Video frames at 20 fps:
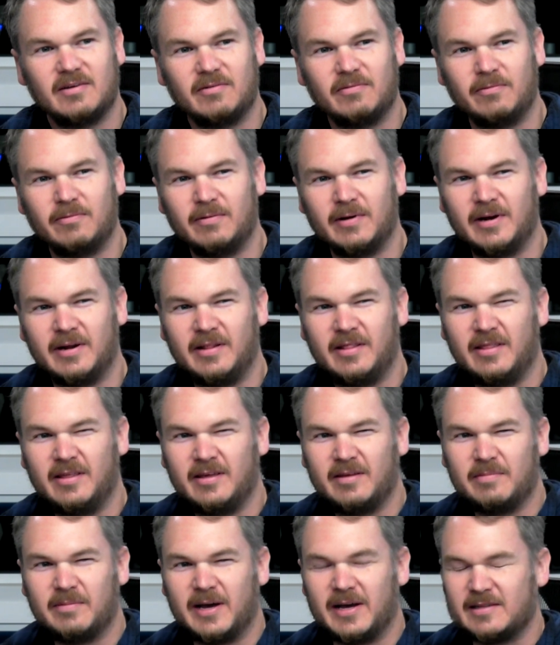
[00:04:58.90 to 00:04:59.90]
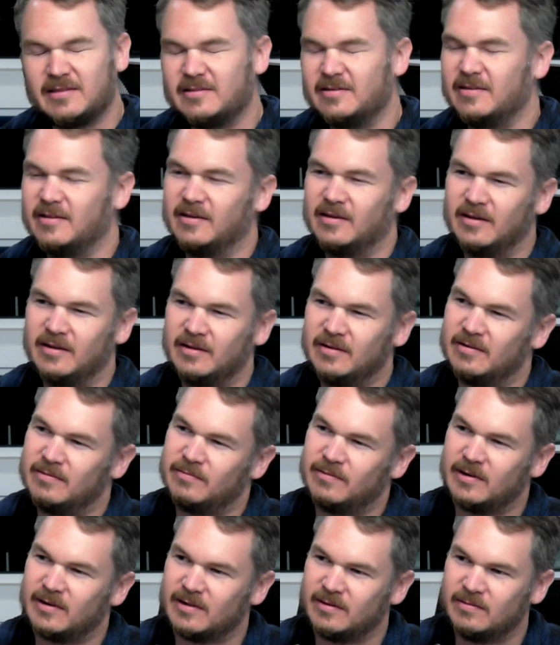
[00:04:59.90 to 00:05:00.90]
when I think back to the
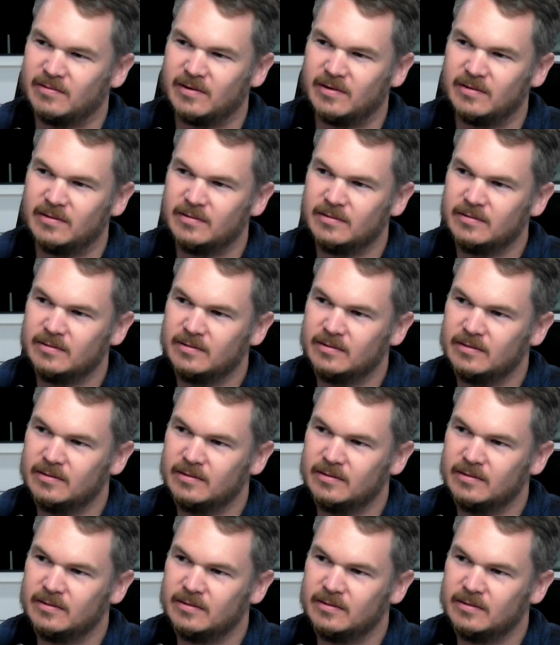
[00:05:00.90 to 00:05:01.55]
Rock and Roll